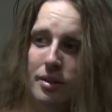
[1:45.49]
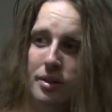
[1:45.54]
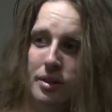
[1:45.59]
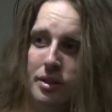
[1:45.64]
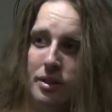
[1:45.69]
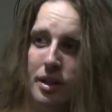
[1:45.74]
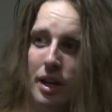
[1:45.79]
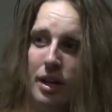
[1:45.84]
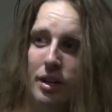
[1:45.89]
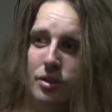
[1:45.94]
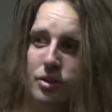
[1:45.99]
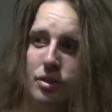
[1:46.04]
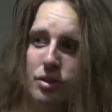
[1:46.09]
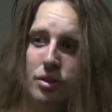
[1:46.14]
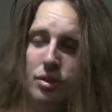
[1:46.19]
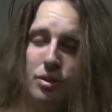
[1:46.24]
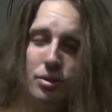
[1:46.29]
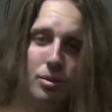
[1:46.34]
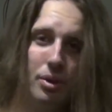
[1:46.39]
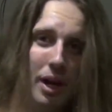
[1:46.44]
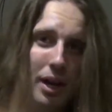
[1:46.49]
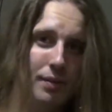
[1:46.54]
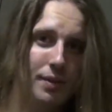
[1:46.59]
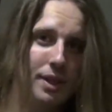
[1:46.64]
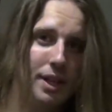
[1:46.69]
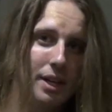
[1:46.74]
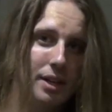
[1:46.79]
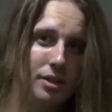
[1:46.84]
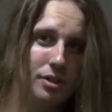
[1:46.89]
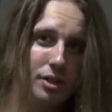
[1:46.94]
in case you
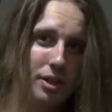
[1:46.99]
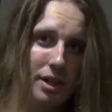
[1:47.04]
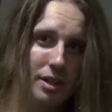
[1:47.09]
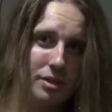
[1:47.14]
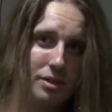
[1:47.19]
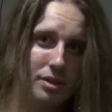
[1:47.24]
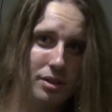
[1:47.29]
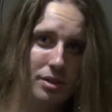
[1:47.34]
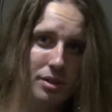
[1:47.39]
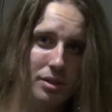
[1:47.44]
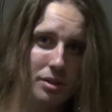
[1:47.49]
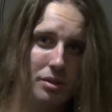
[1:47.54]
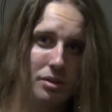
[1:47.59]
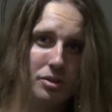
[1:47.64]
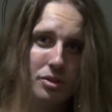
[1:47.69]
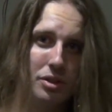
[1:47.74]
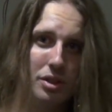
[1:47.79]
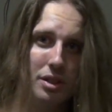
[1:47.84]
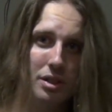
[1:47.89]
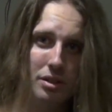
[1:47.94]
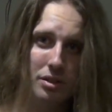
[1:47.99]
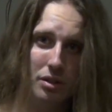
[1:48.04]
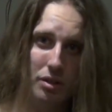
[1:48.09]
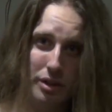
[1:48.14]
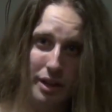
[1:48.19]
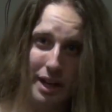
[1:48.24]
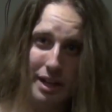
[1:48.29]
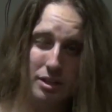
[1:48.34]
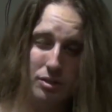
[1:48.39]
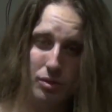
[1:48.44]
haven't had a chance to see the
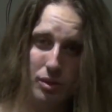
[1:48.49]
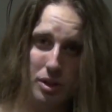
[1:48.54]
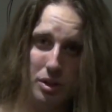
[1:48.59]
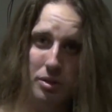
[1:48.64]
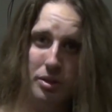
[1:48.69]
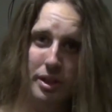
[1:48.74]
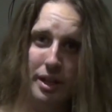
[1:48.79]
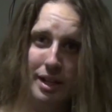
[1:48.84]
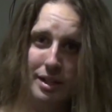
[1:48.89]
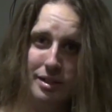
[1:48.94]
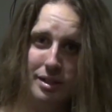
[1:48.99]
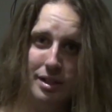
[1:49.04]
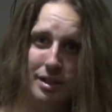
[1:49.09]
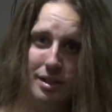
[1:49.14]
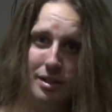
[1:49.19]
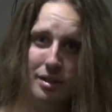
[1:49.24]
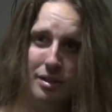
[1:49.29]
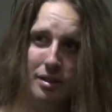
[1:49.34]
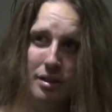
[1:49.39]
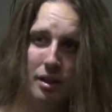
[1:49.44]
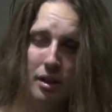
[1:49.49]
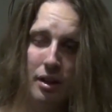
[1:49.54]
last video that I did.